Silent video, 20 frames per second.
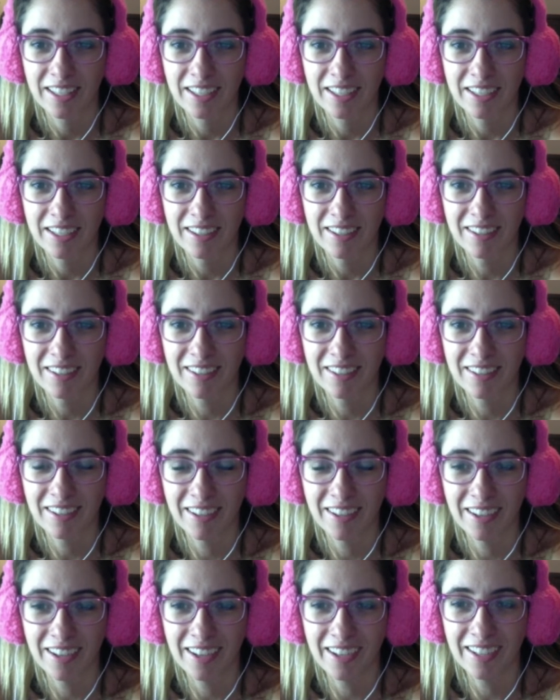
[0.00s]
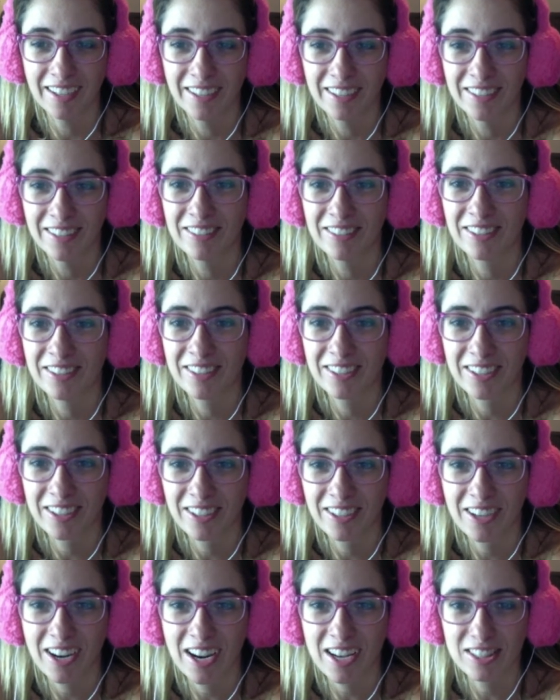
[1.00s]
Aw, well,
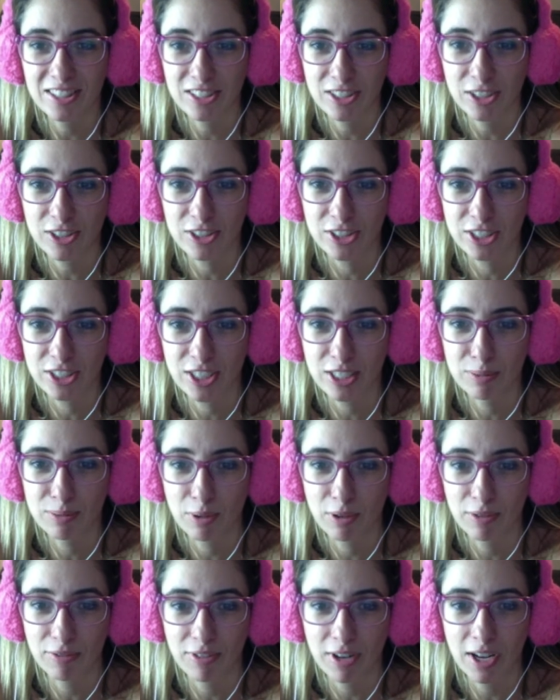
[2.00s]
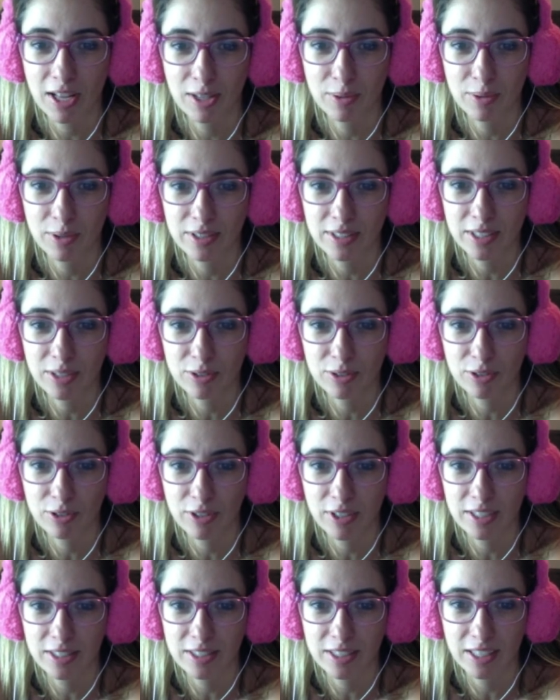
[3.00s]
congrats to her. She needs more followers. That was
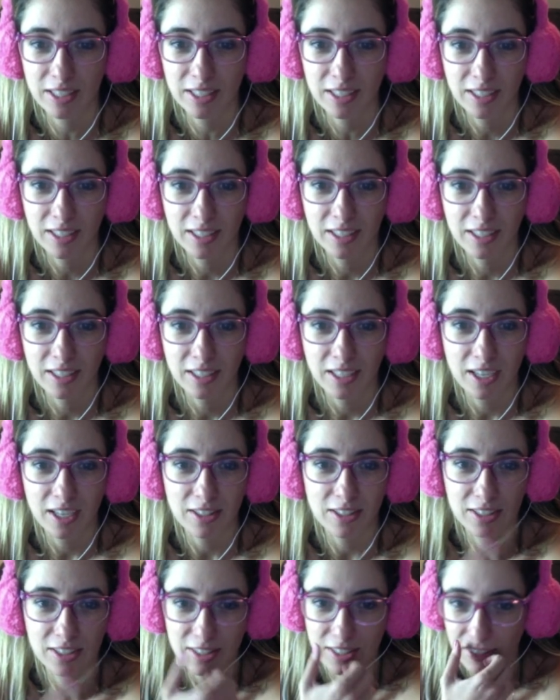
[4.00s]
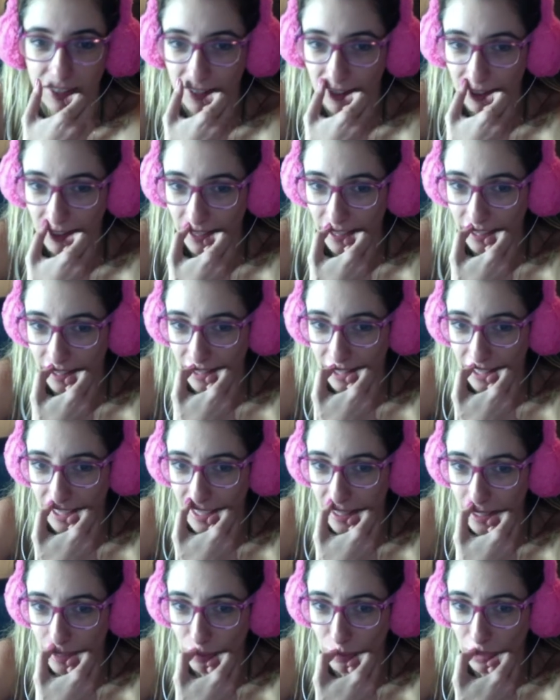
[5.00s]
crazy. They still are like
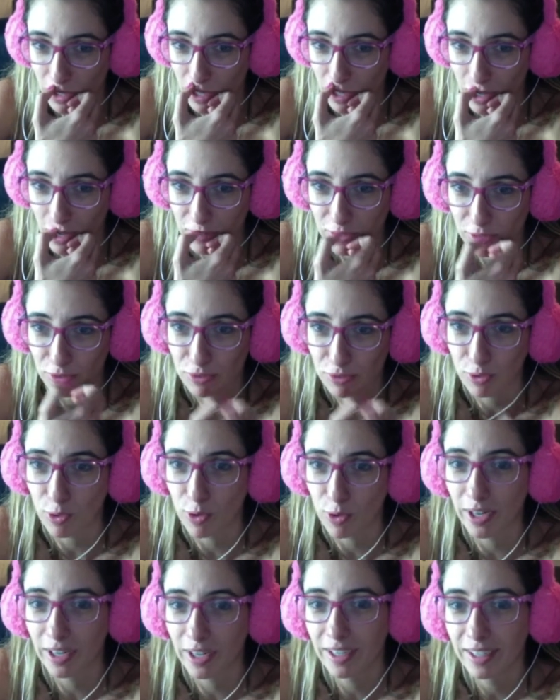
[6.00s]
cleaning the blood off the floor.